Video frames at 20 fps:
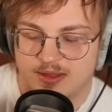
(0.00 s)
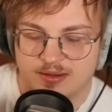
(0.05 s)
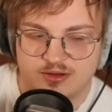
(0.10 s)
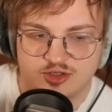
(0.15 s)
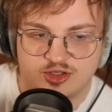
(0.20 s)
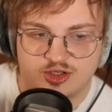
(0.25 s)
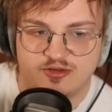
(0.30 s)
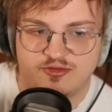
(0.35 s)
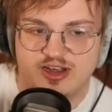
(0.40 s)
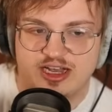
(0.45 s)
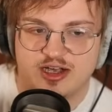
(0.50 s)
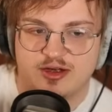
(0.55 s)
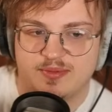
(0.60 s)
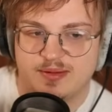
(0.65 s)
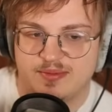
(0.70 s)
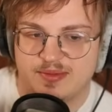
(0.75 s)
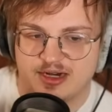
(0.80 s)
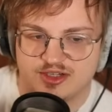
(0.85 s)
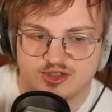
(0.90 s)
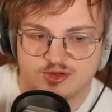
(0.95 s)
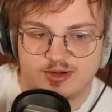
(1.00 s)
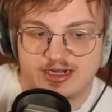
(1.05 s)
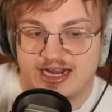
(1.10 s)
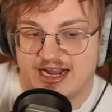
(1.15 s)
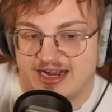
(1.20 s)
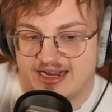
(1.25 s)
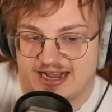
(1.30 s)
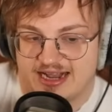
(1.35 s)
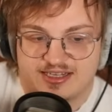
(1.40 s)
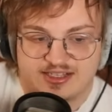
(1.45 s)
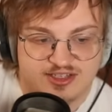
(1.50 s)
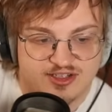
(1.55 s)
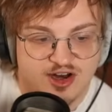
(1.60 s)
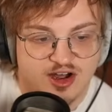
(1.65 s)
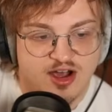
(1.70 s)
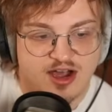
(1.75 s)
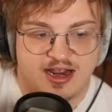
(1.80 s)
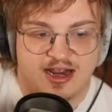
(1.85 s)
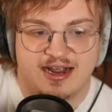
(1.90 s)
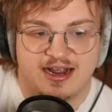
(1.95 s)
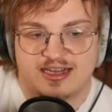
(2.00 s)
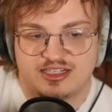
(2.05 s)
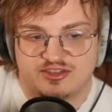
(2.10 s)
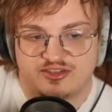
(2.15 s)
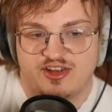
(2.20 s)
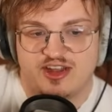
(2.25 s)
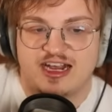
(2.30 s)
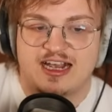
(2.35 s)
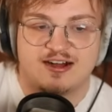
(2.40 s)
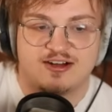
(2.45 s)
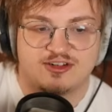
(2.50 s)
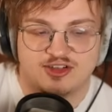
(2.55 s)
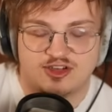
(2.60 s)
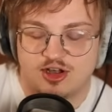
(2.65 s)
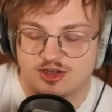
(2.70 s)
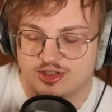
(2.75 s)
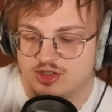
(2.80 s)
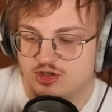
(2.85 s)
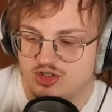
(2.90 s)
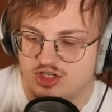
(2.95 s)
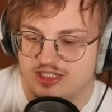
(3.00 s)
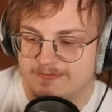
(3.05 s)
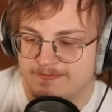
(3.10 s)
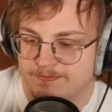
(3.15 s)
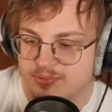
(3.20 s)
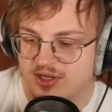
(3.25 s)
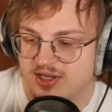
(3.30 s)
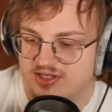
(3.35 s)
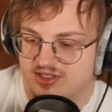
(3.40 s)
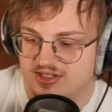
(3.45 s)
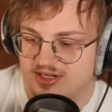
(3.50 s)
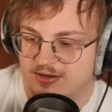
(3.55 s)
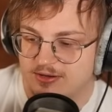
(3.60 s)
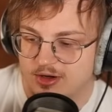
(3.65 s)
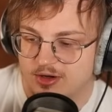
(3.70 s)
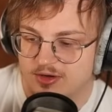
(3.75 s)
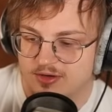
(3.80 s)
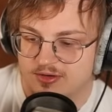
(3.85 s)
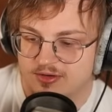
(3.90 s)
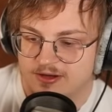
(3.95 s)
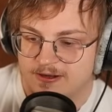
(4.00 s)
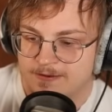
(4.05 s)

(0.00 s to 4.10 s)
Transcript: Shouldn't Fake Out be minus 20? I guess not. I guess Fake Out is also just plus 0.